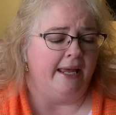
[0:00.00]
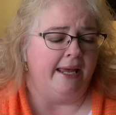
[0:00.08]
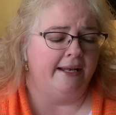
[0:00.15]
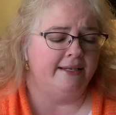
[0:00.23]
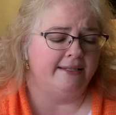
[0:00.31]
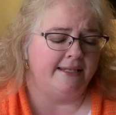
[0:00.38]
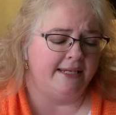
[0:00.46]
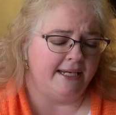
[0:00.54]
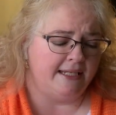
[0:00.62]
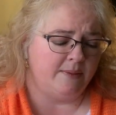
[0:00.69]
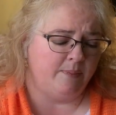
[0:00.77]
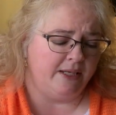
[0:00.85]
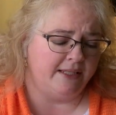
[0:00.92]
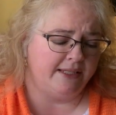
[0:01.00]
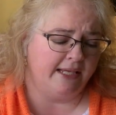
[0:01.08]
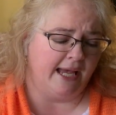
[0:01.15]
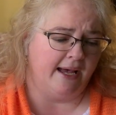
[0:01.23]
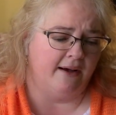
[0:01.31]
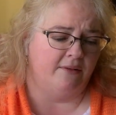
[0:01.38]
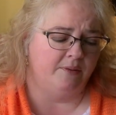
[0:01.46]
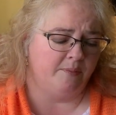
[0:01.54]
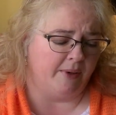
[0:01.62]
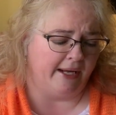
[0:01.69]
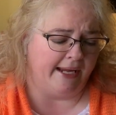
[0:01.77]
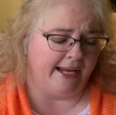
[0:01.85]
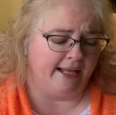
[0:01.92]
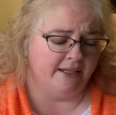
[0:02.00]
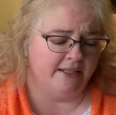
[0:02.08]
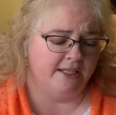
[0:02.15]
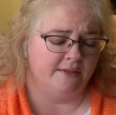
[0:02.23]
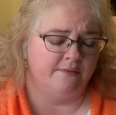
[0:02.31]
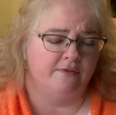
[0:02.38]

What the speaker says: And it's These Bees Count by Alison